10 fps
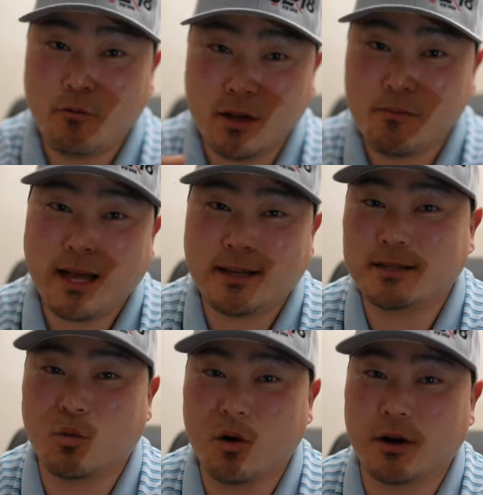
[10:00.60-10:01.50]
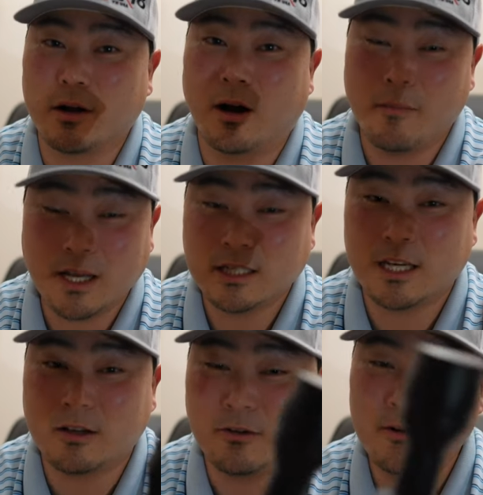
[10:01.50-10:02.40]
want to make this work on my
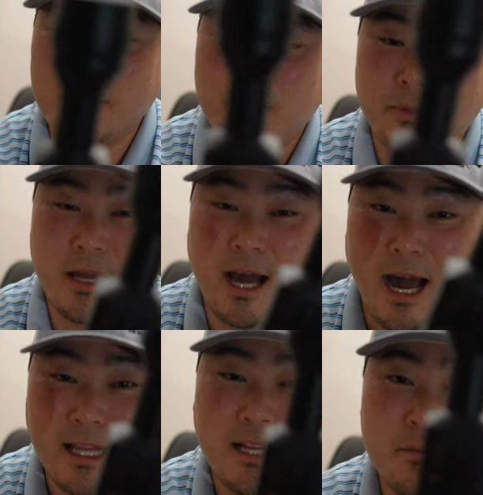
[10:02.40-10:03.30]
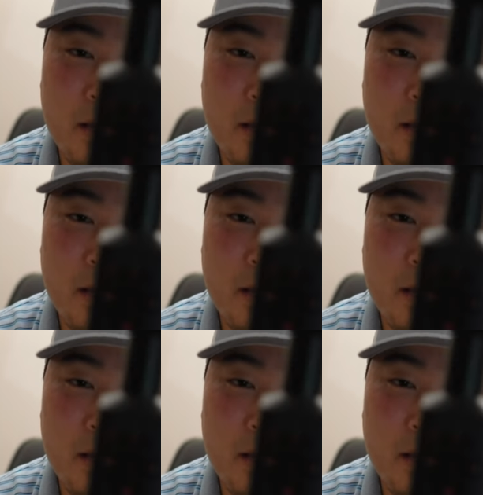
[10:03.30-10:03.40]
channel, I need to